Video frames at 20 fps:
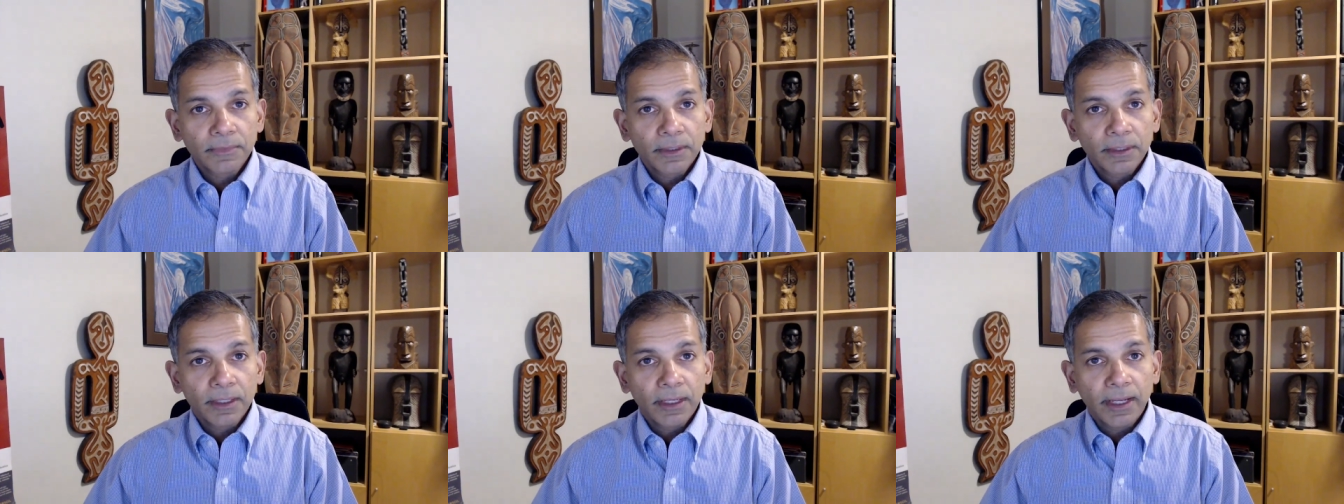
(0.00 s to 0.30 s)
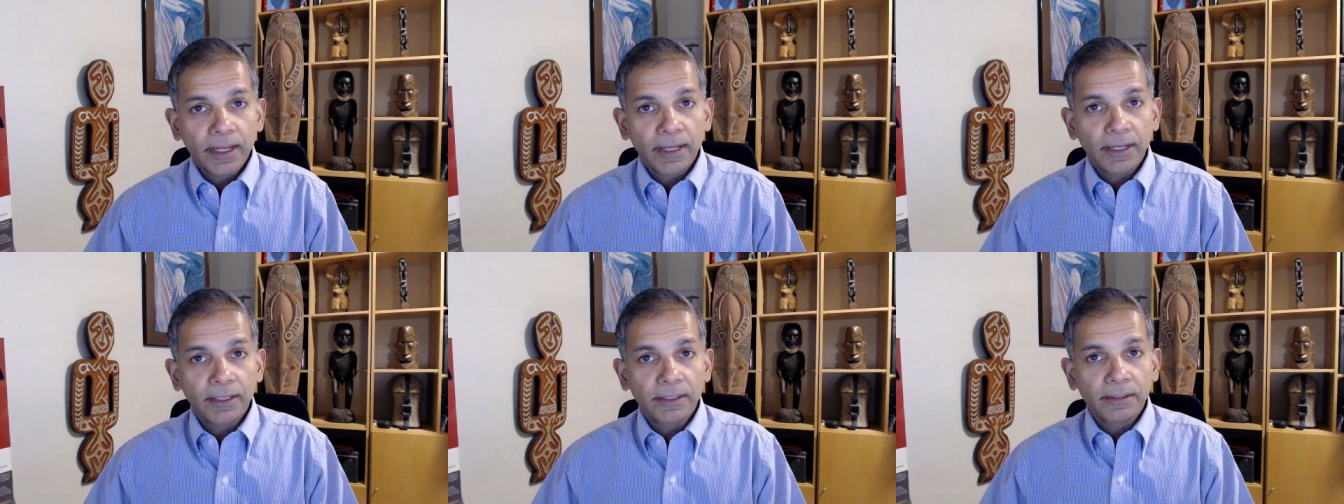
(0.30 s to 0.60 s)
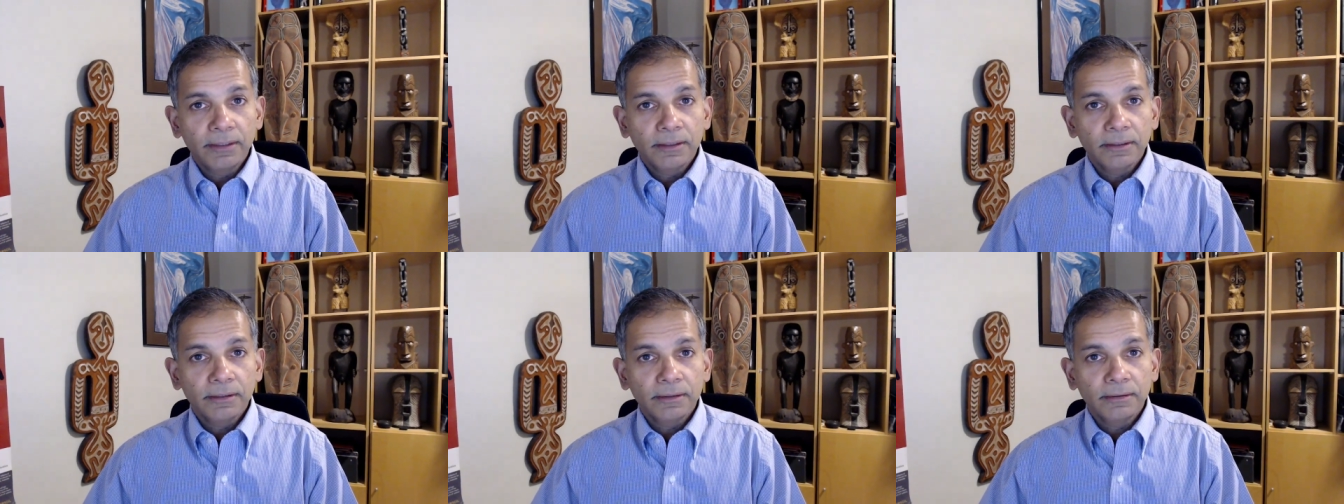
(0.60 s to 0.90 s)

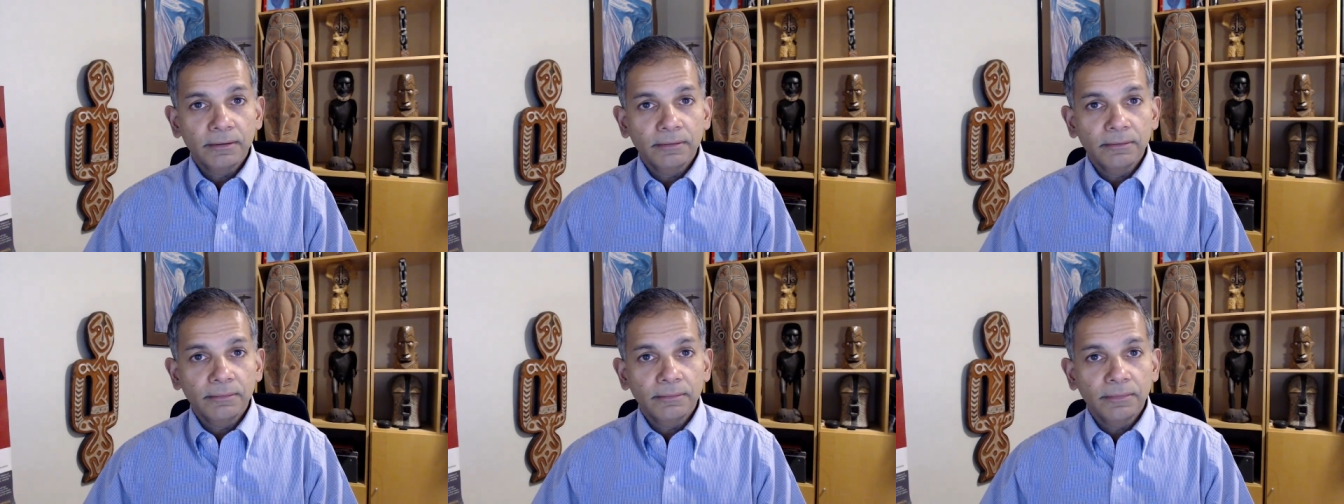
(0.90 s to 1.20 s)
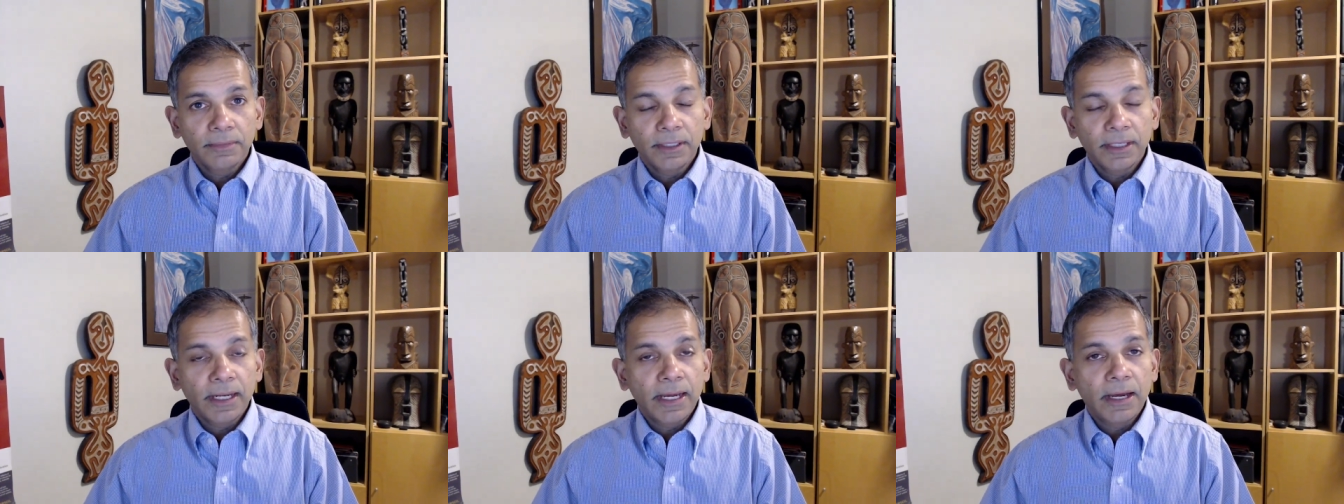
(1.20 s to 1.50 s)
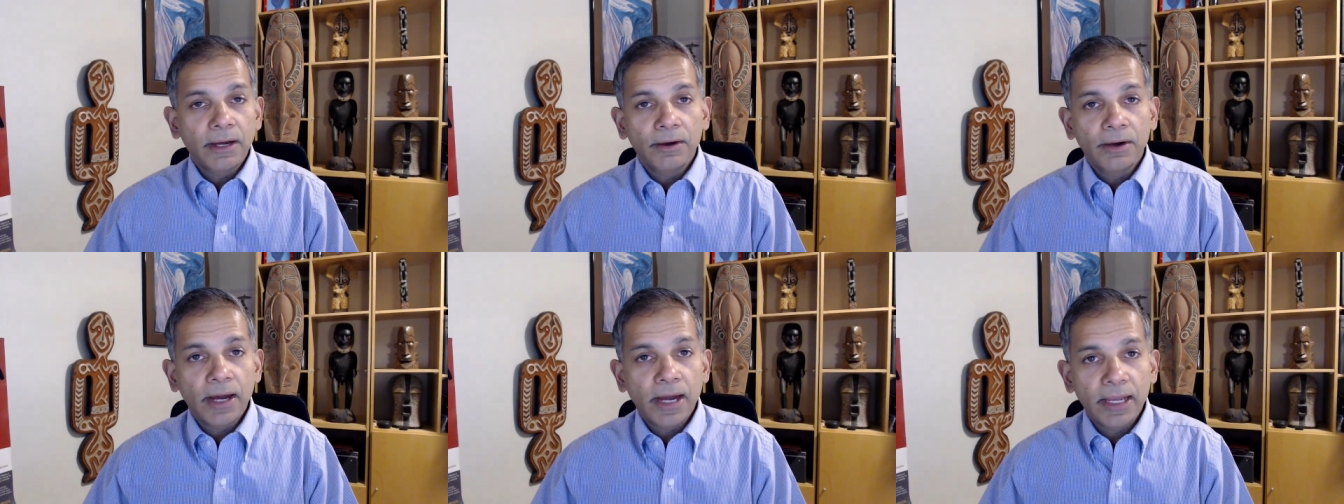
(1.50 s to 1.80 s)
and they're
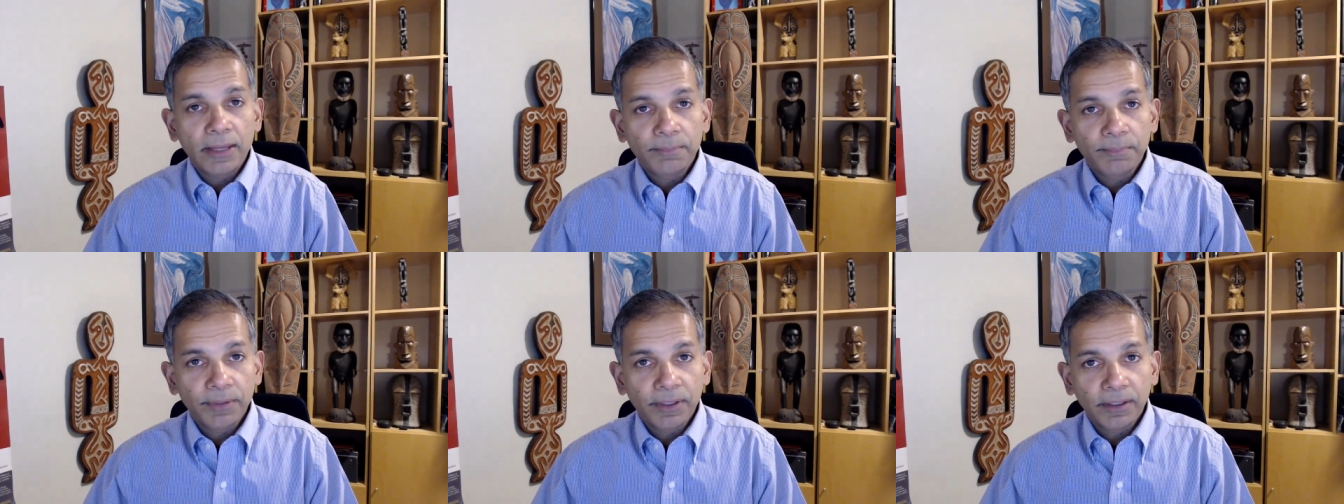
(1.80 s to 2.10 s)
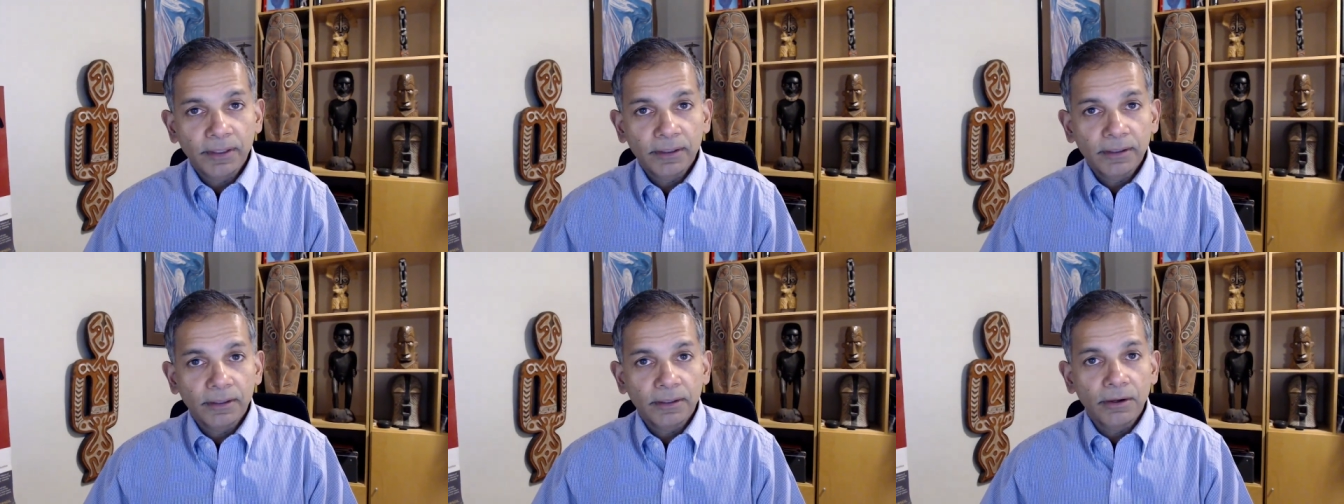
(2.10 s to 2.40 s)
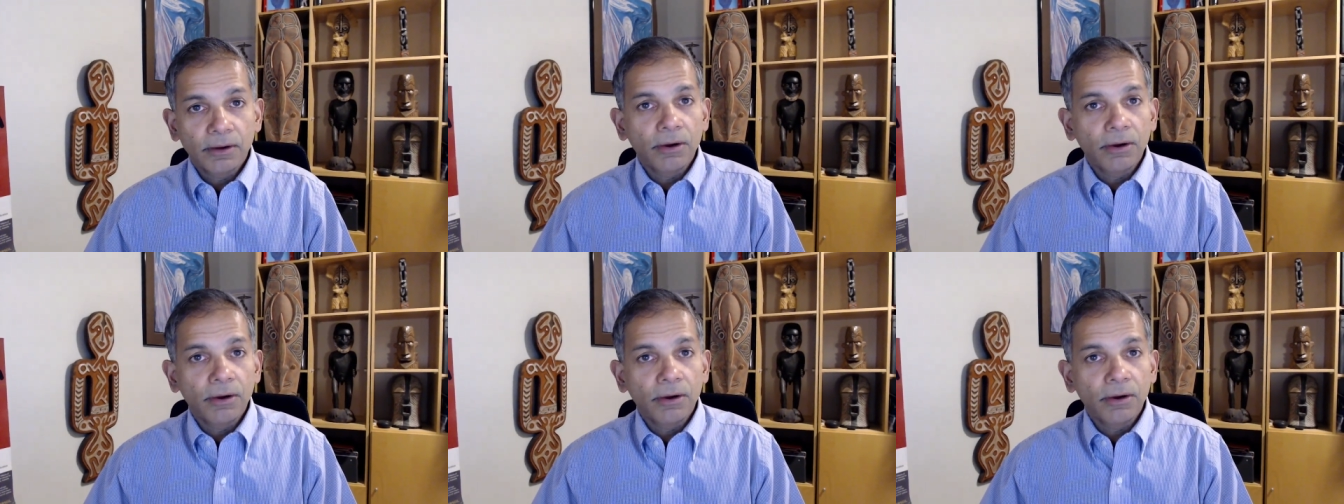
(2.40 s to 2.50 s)
now hyping